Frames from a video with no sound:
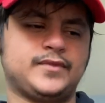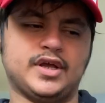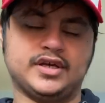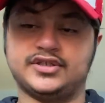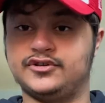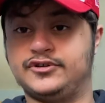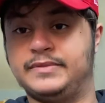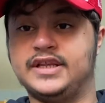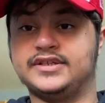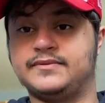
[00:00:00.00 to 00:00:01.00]
Uh, social
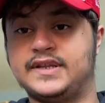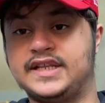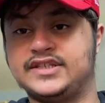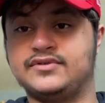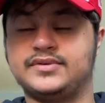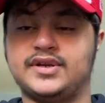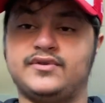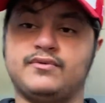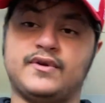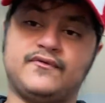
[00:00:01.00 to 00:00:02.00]
medias are in the description
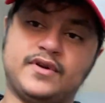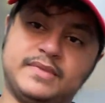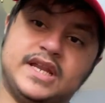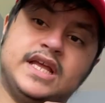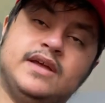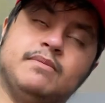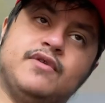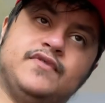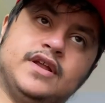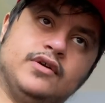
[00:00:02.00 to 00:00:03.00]
if you want to follow me in the email
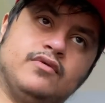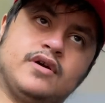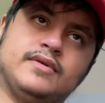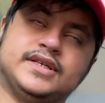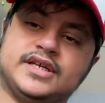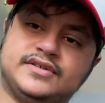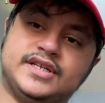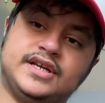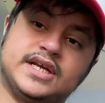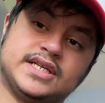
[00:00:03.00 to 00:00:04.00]
for the inquiries. I'll
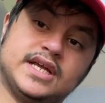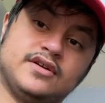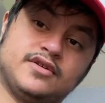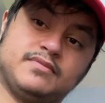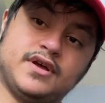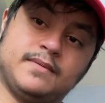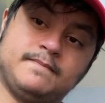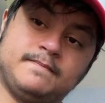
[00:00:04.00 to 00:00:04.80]
see you guys later. Goodbye.